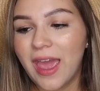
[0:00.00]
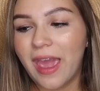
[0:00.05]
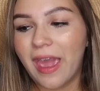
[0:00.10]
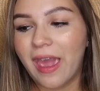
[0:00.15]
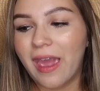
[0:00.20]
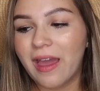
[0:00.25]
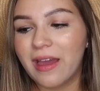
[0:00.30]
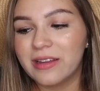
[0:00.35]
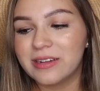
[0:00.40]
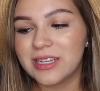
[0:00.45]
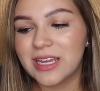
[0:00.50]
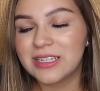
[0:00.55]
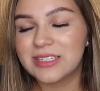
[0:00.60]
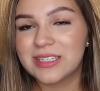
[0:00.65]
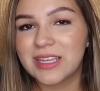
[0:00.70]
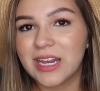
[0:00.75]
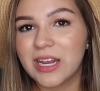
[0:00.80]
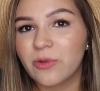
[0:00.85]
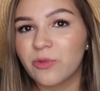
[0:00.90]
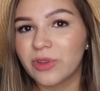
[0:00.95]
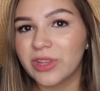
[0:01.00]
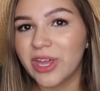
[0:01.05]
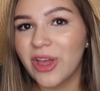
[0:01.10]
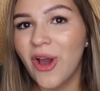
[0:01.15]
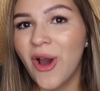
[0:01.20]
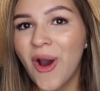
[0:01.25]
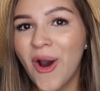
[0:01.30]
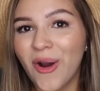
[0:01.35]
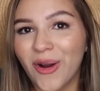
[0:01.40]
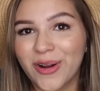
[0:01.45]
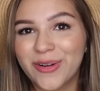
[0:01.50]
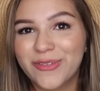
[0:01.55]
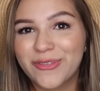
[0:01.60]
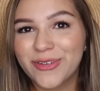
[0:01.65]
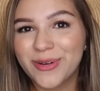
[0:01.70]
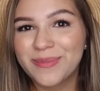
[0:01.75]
and it's getting really hard